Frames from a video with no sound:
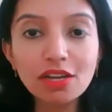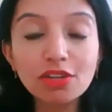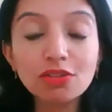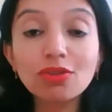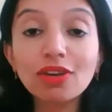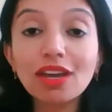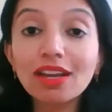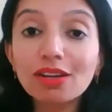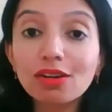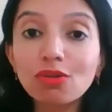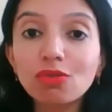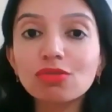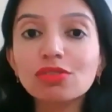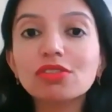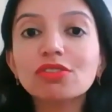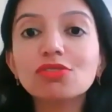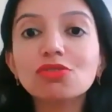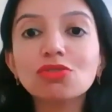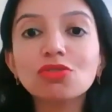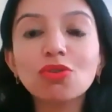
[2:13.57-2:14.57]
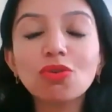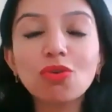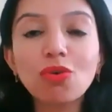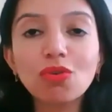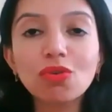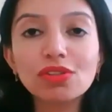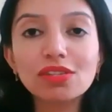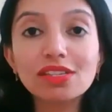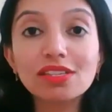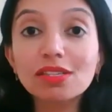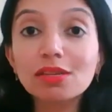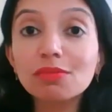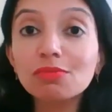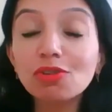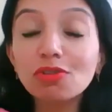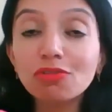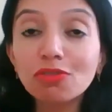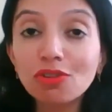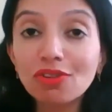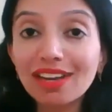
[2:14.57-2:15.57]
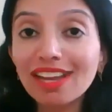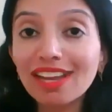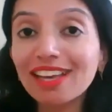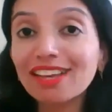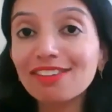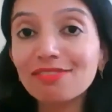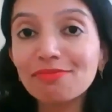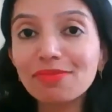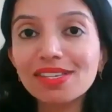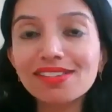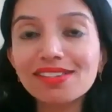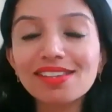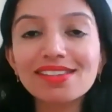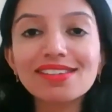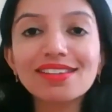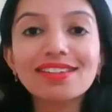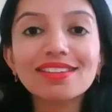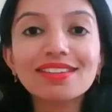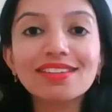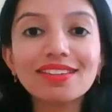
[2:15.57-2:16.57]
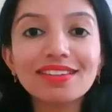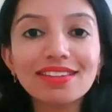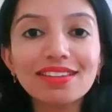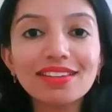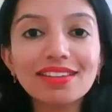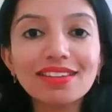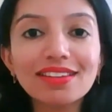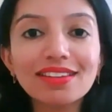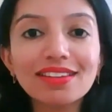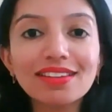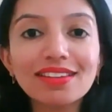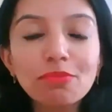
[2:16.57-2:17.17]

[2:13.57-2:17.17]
to get closer to your goals in terms of your life, business, and career?